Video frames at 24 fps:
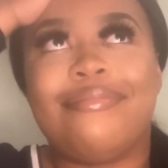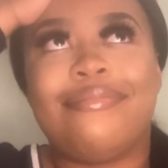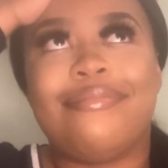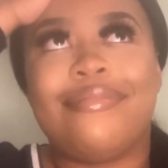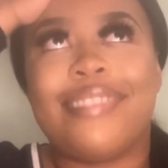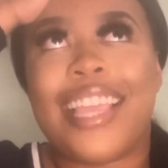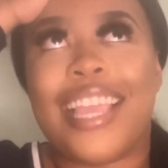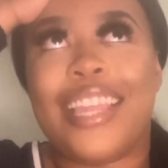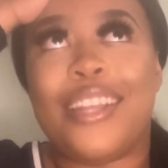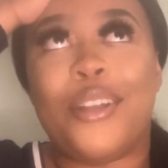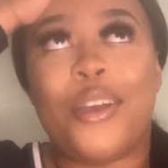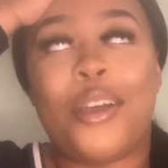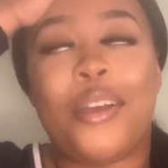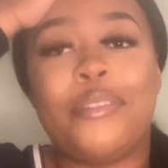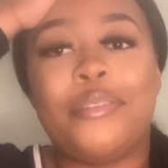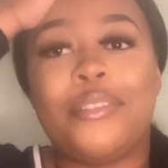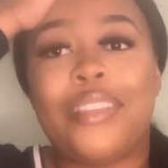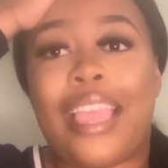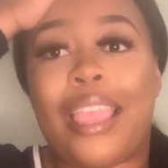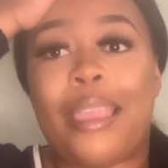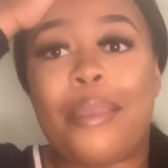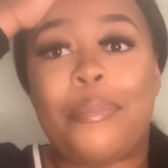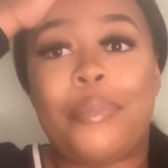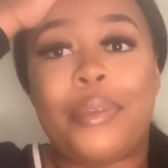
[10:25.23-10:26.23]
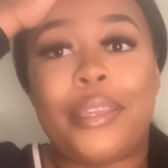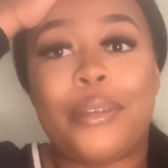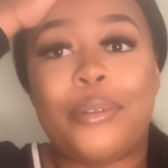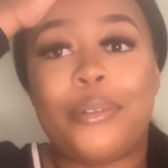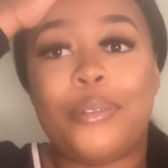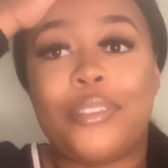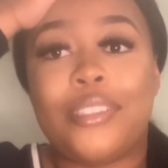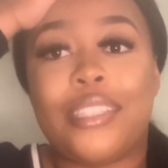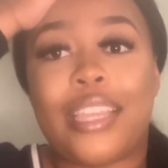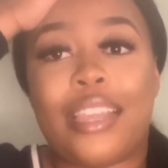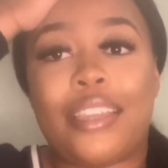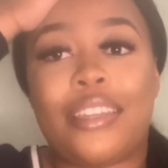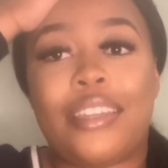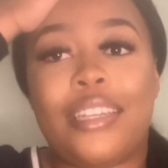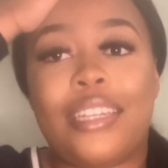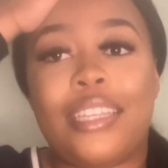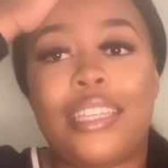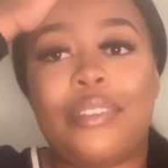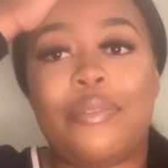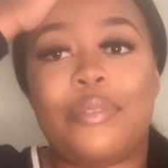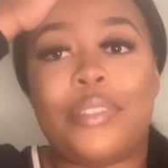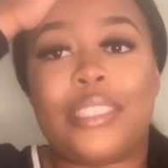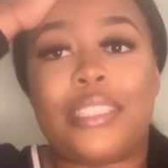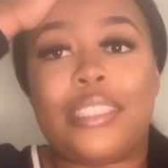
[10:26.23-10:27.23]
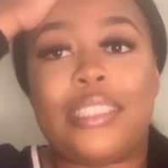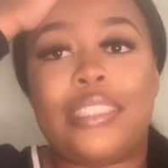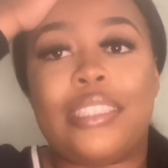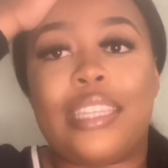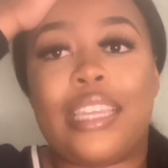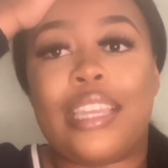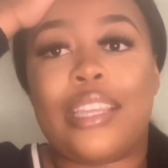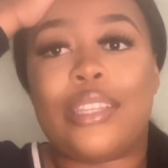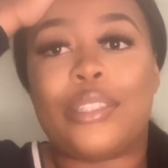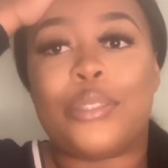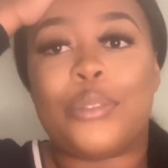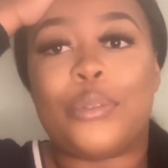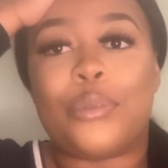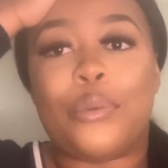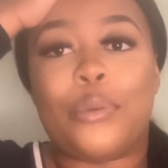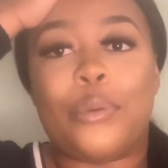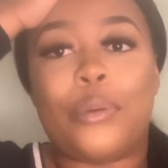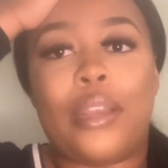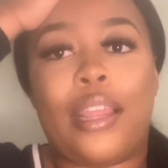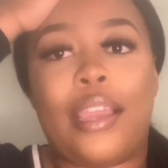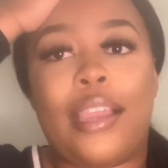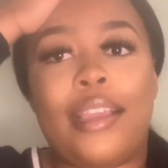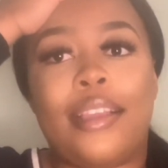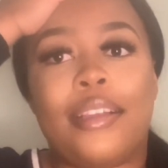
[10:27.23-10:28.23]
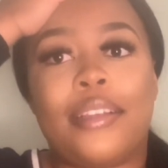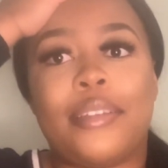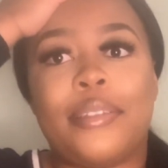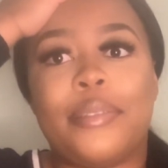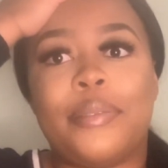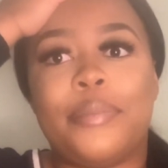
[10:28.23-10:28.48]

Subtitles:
and after I appealed, I couldn't even stay at school. Like,